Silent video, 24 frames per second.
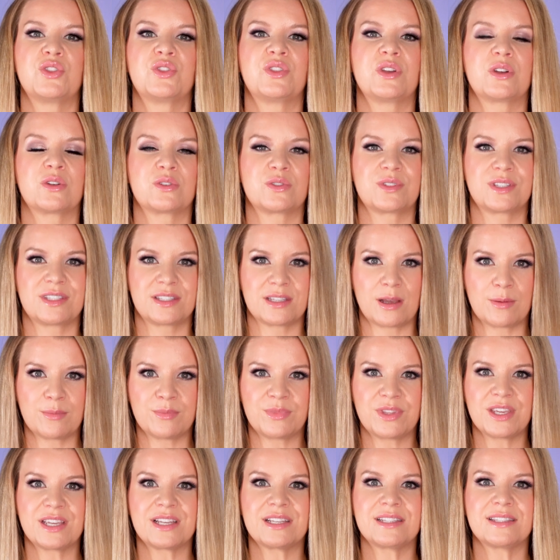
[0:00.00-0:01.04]
There's
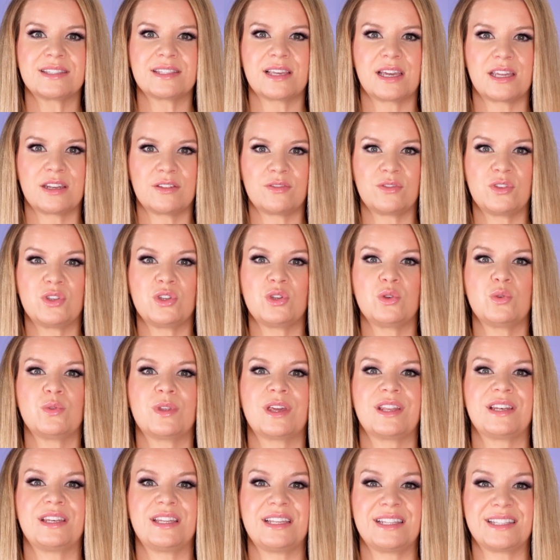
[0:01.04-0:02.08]
something inside of you
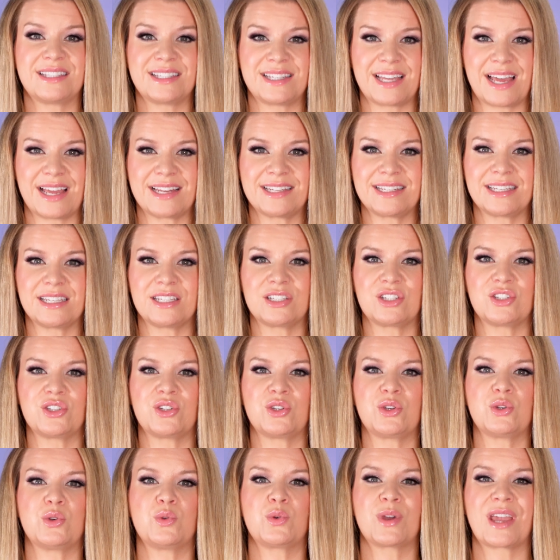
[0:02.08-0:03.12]
that needs tending
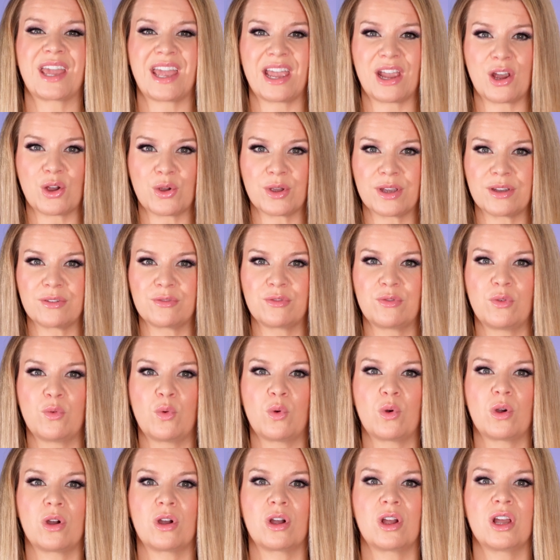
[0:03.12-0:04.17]
to, caring
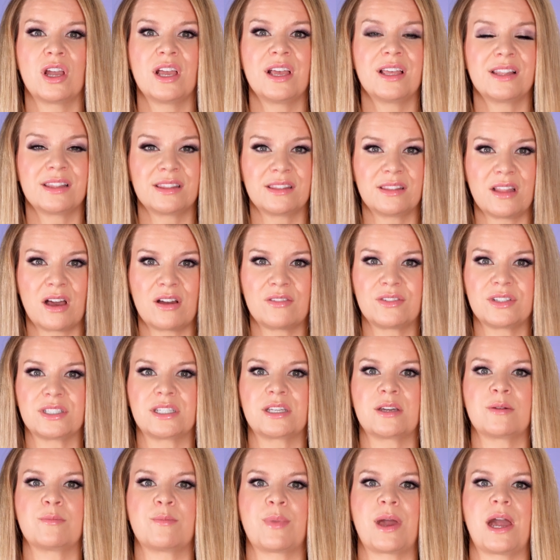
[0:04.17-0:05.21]
for, love and
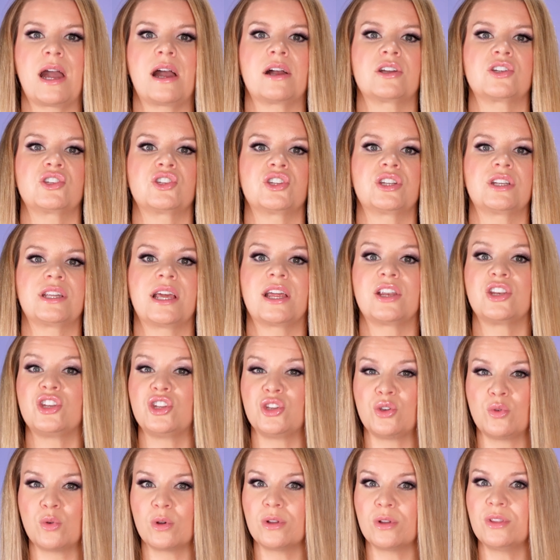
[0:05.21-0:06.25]
compassion, and
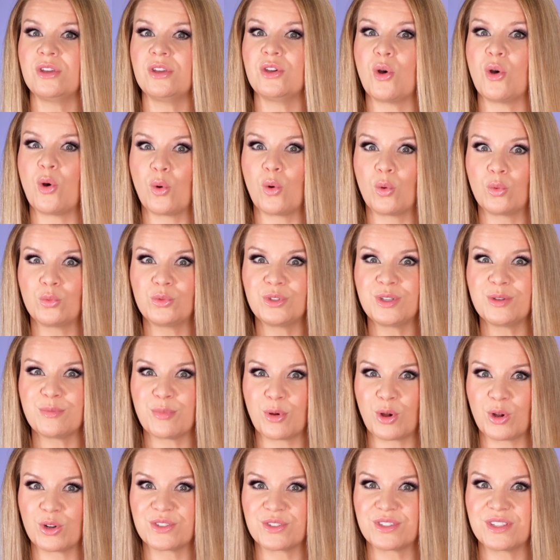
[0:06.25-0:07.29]
you are the only
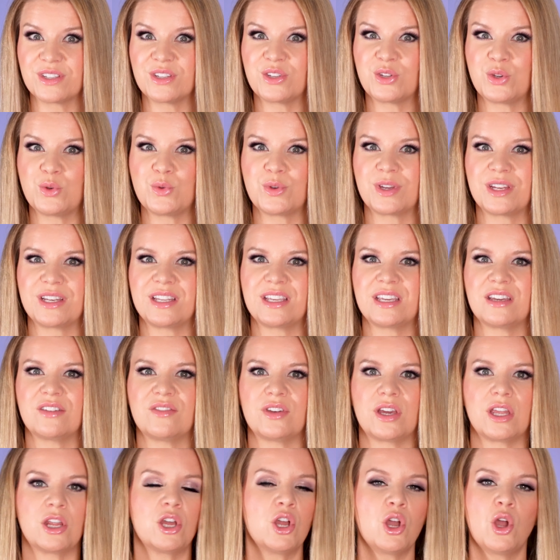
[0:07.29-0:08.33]
person who can give
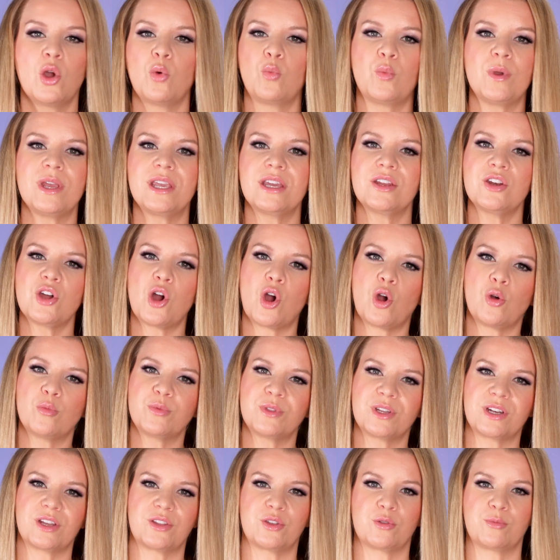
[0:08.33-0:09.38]
it. We can hope
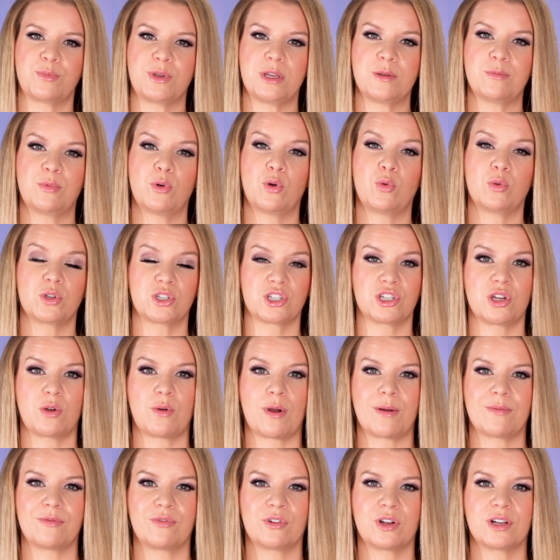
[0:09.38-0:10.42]
that other people will show
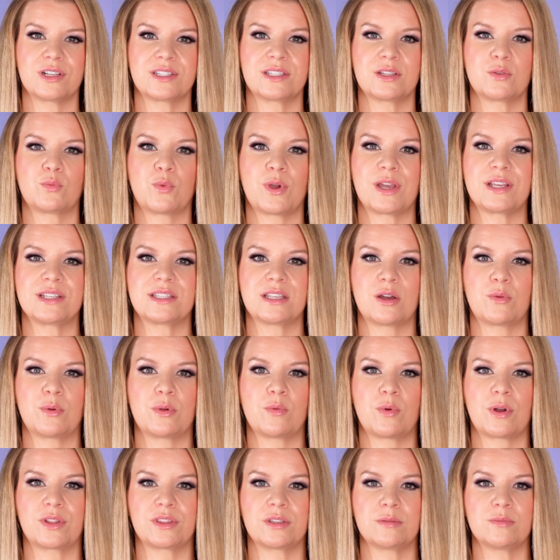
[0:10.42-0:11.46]
up for us in ways that we
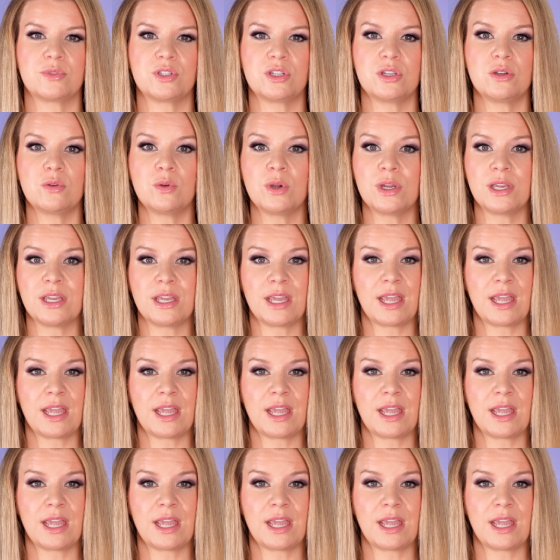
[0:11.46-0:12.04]
want them to,